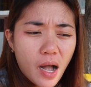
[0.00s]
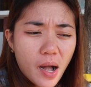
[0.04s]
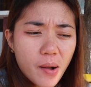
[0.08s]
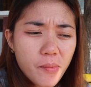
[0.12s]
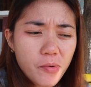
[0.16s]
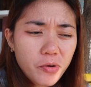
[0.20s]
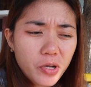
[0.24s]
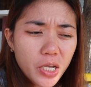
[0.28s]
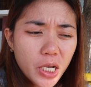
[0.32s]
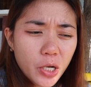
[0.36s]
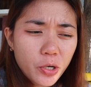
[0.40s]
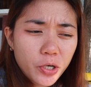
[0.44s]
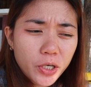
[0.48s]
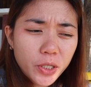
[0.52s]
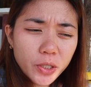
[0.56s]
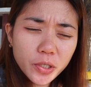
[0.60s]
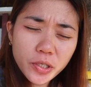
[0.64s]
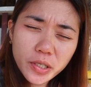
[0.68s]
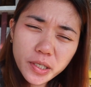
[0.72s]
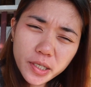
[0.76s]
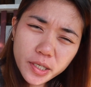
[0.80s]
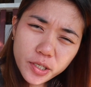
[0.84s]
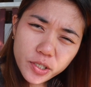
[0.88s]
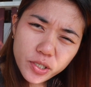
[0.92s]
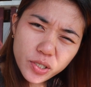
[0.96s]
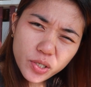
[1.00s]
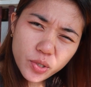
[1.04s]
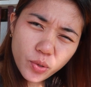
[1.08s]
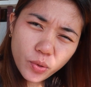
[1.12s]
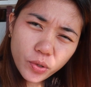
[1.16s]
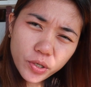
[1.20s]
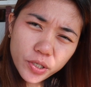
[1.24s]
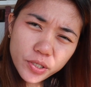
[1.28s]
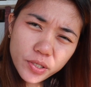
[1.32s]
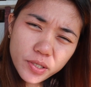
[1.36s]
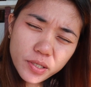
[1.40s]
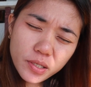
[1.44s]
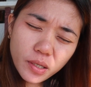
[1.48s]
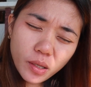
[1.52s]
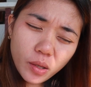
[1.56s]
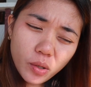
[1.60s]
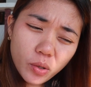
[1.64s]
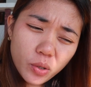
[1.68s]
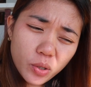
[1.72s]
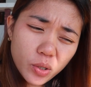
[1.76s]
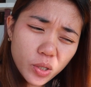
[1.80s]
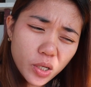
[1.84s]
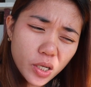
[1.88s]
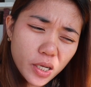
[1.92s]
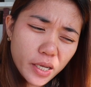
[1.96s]
Among gi-order is corn
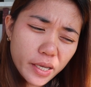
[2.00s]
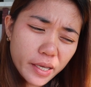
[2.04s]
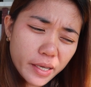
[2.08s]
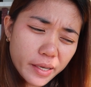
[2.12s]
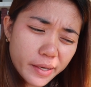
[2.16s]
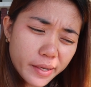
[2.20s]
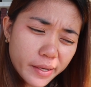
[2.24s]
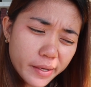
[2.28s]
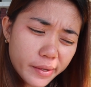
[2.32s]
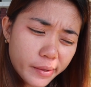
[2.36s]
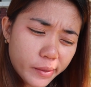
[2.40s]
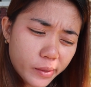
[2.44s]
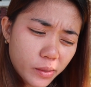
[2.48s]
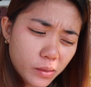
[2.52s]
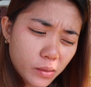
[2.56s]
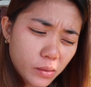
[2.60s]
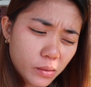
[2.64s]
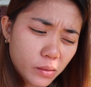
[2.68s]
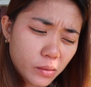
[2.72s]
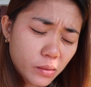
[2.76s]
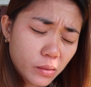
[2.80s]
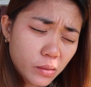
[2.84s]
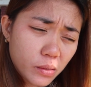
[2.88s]
silog and